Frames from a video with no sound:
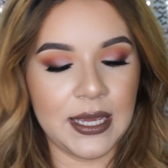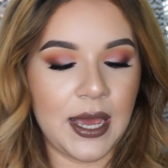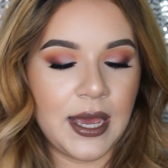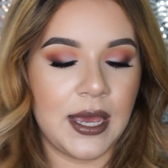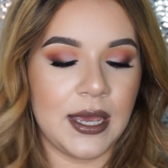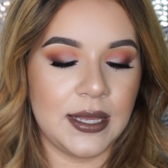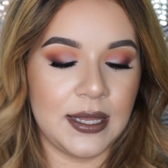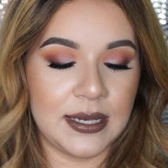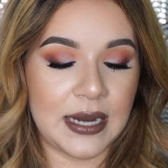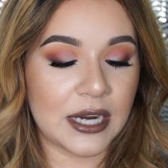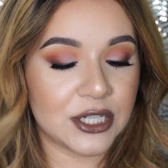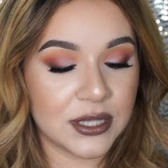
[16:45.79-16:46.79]
and
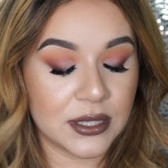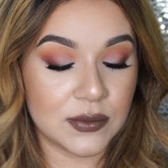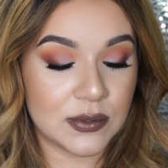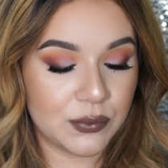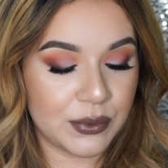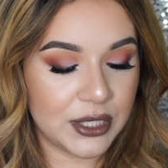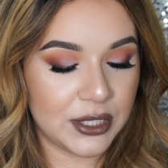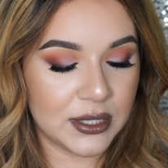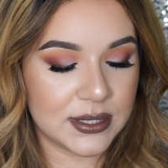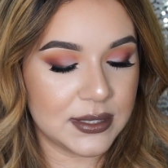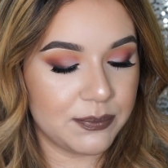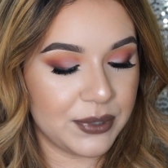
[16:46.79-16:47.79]
I actually thought this was really good
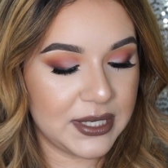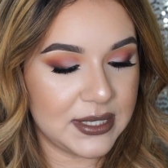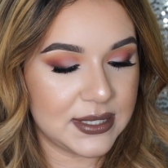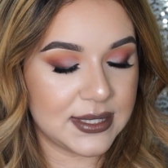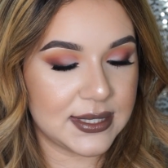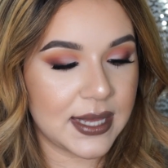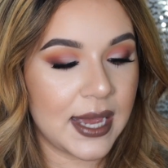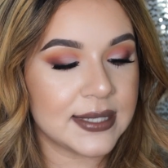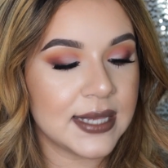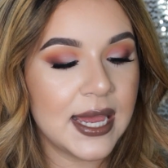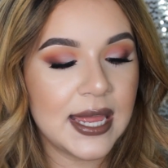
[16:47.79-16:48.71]
because it's a pretty decent size.